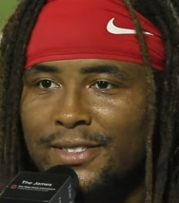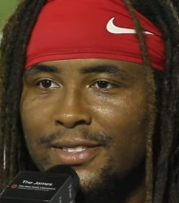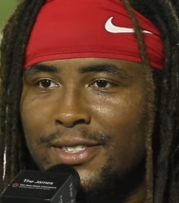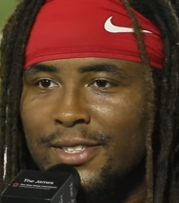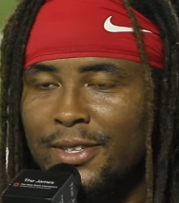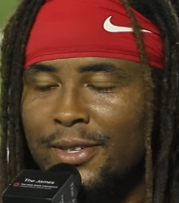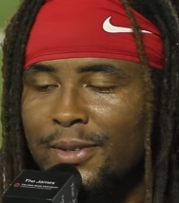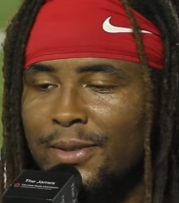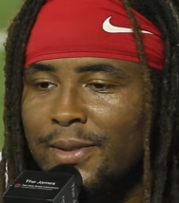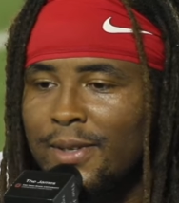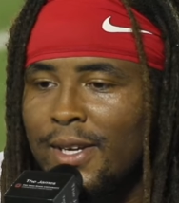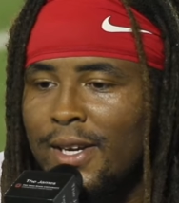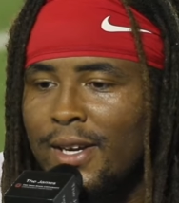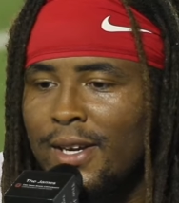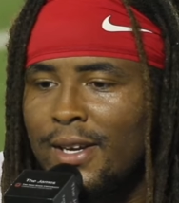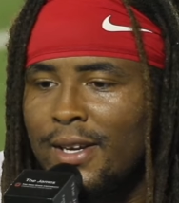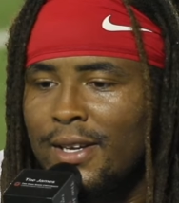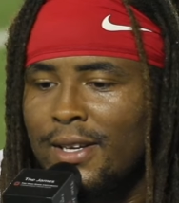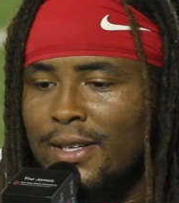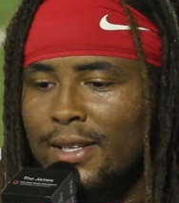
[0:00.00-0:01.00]
So
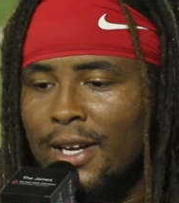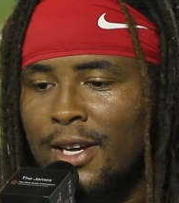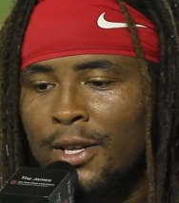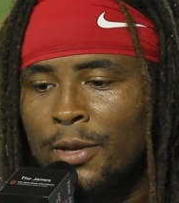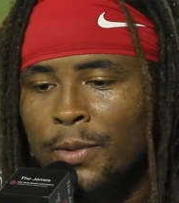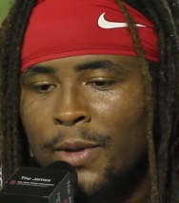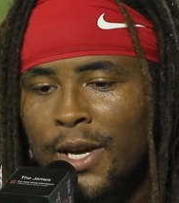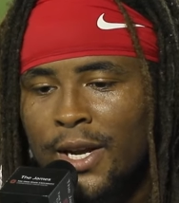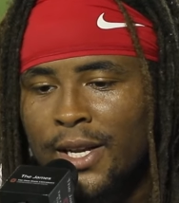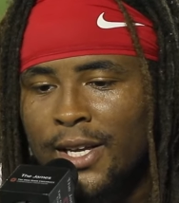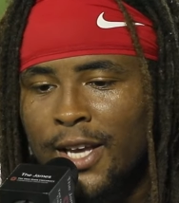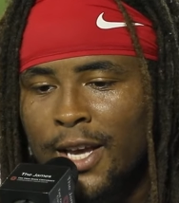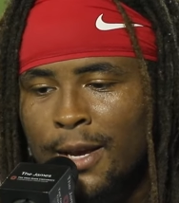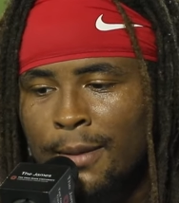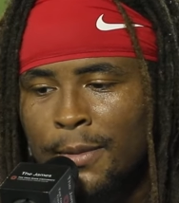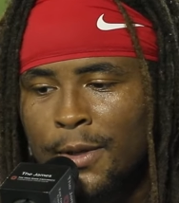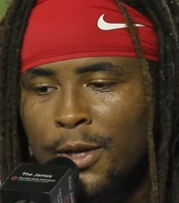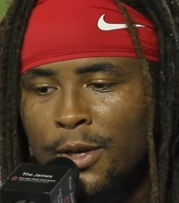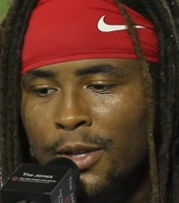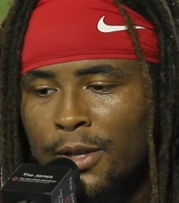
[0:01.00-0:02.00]
now that we got a
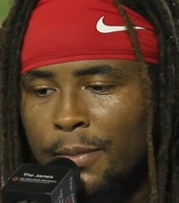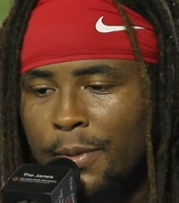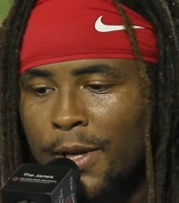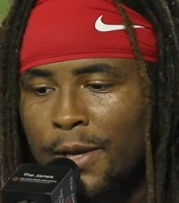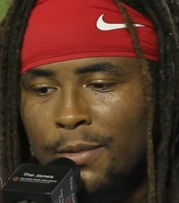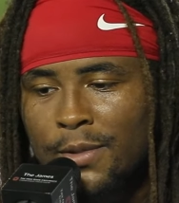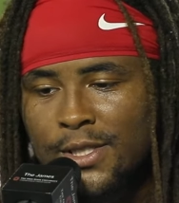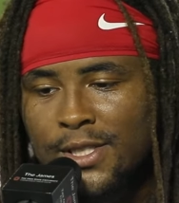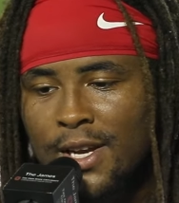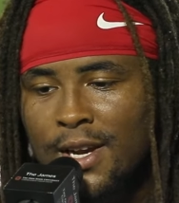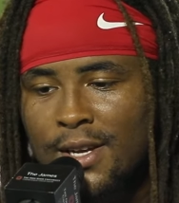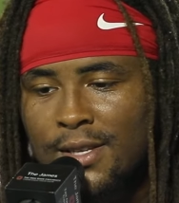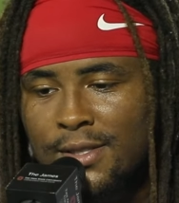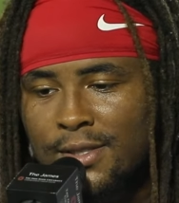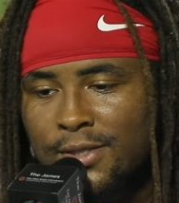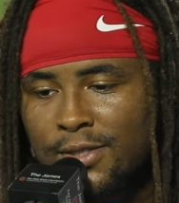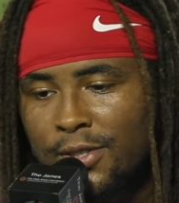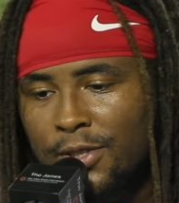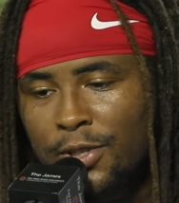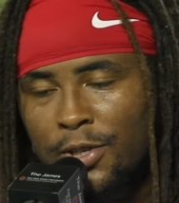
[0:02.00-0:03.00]
game, you know, they play
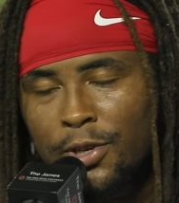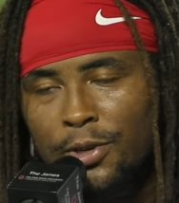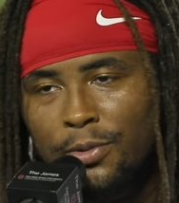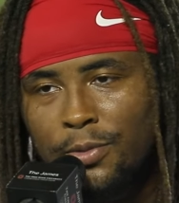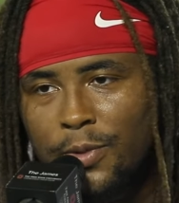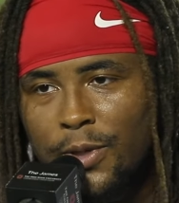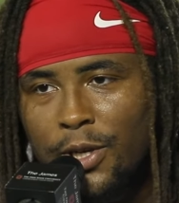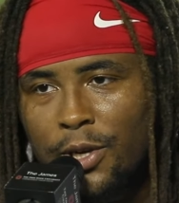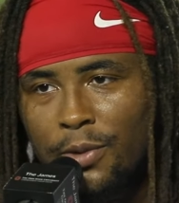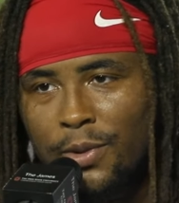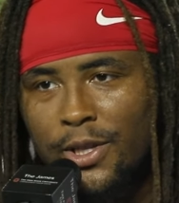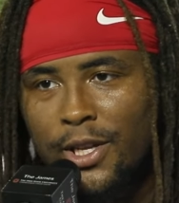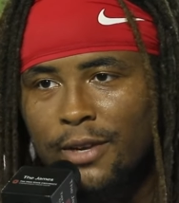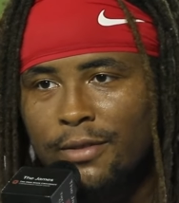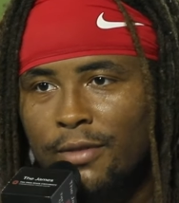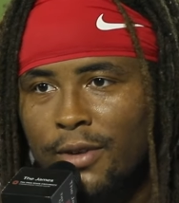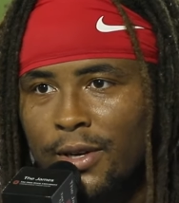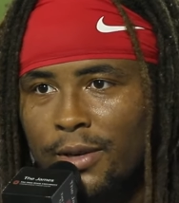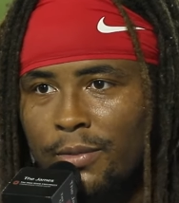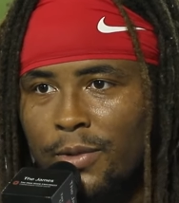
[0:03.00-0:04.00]
Wisconsin. So, you know, we know what they
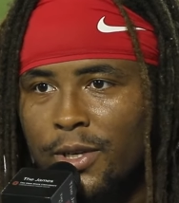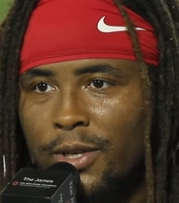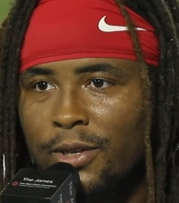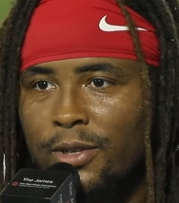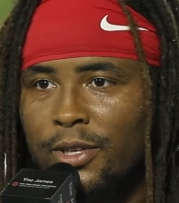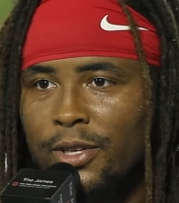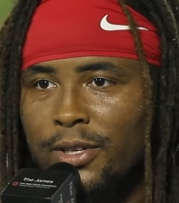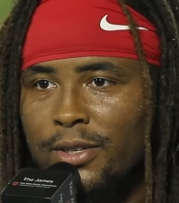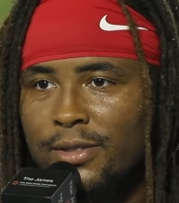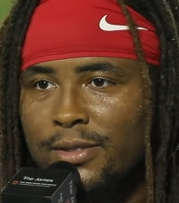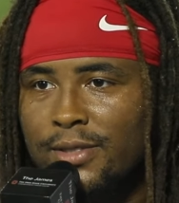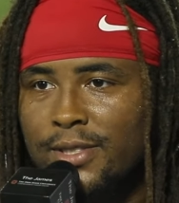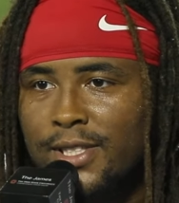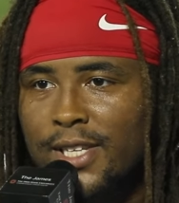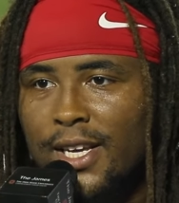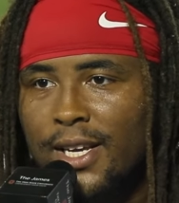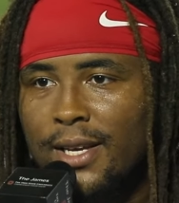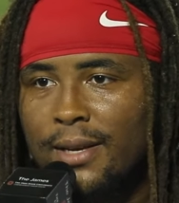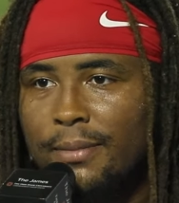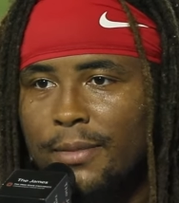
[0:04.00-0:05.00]
run, we know their
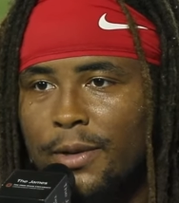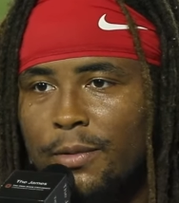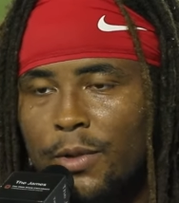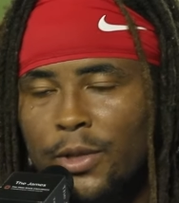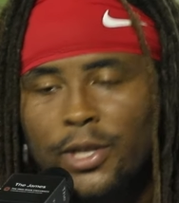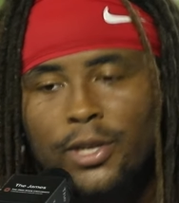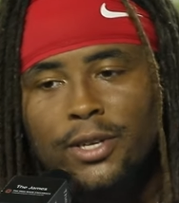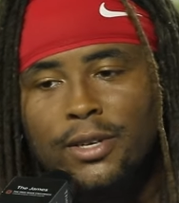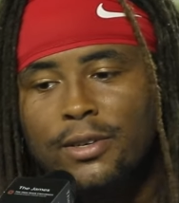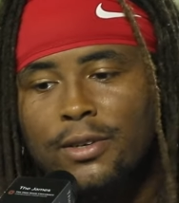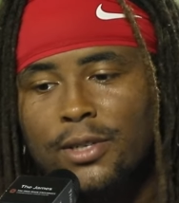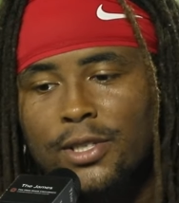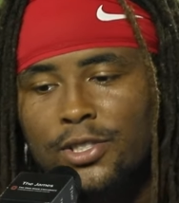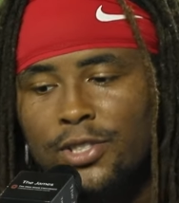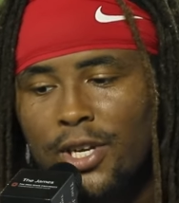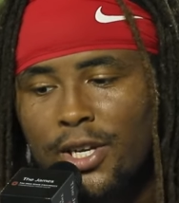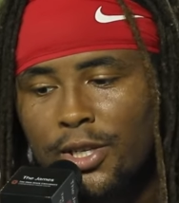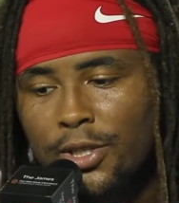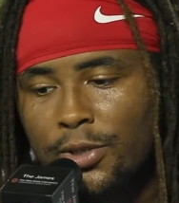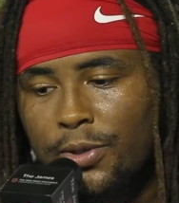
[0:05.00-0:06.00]
scheme and what they're going to
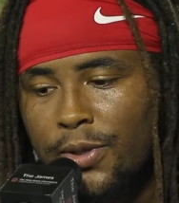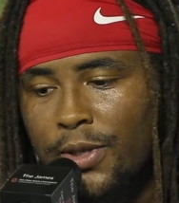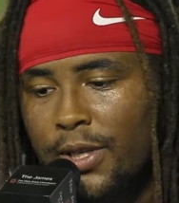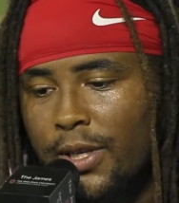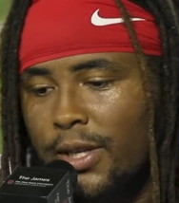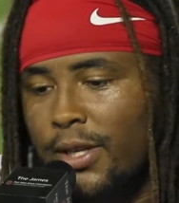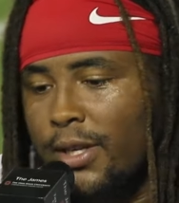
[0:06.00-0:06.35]
try to do